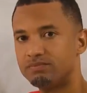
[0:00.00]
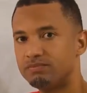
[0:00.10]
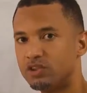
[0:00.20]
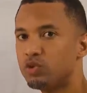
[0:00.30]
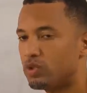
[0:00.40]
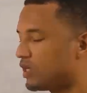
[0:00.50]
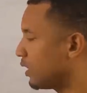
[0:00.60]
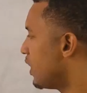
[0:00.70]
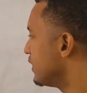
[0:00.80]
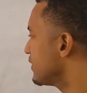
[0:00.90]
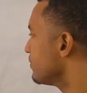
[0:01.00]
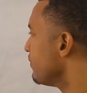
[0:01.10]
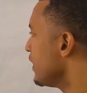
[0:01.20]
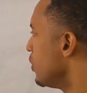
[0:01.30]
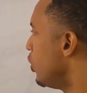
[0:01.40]
the total cost.
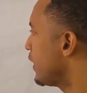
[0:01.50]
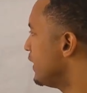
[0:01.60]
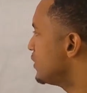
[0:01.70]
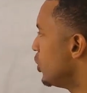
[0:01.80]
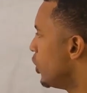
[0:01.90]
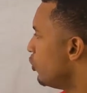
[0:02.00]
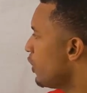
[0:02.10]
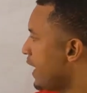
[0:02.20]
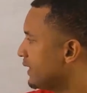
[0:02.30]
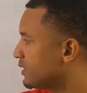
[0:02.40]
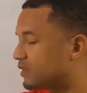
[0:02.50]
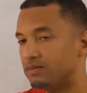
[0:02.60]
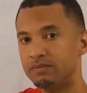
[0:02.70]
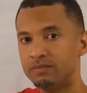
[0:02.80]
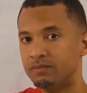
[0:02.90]
Okay, so rice,
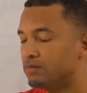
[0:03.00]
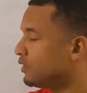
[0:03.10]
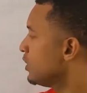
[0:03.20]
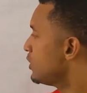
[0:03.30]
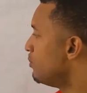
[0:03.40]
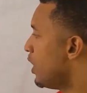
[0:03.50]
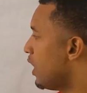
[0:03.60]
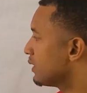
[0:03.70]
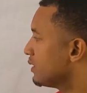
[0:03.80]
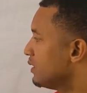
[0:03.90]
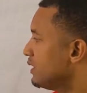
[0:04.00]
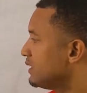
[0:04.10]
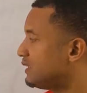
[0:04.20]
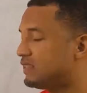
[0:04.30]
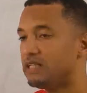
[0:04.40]
she bought
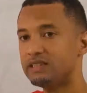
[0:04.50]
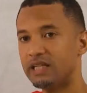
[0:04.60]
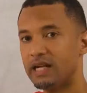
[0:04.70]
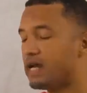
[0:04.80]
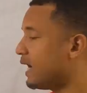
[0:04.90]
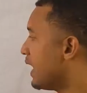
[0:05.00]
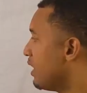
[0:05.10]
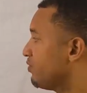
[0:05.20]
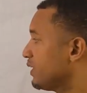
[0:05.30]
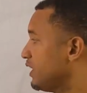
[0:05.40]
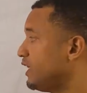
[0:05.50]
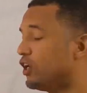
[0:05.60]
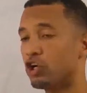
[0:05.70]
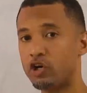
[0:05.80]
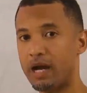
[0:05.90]
6.5
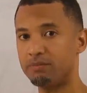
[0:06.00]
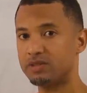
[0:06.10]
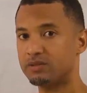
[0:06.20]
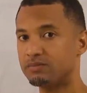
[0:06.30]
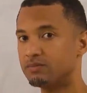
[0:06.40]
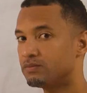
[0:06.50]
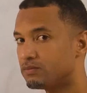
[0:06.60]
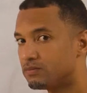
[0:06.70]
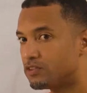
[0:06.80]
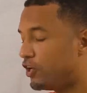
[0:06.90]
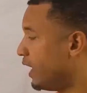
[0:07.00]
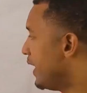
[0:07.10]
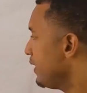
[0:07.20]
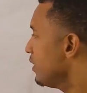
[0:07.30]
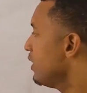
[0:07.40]
kilograms. All
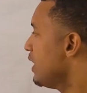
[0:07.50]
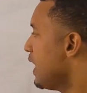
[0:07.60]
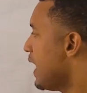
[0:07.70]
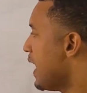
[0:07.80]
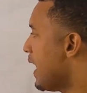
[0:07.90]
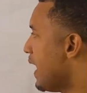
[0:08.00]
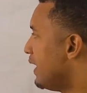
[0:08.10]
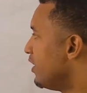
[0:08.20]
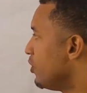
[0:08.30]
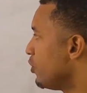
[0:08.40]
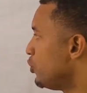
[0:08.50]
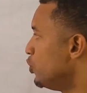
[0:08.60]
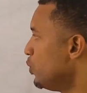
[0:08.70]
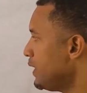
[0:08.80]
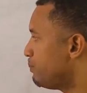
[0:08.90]
right, and the
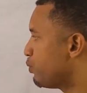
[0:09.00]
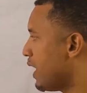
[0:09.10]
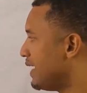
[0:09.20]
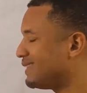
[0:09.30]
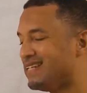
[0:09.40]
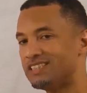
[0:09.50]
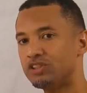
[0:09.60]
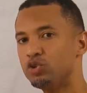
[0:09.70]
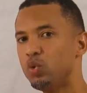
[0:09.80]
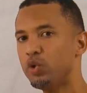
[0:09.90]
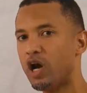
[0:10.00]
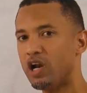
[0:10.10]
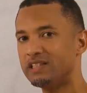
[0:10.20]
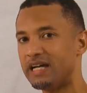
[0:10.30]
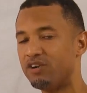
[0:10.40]
unit price is
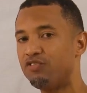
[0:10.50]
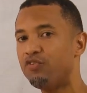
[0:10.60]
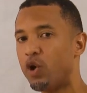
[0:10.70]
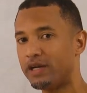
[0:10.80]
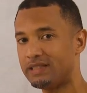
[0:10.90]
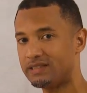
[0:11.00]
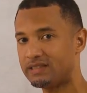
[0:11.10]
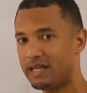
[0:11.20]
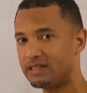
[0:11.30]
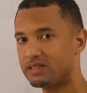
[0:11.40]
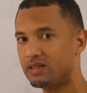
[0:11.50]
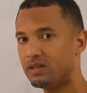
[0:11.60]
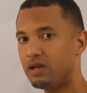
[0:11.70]
$2.40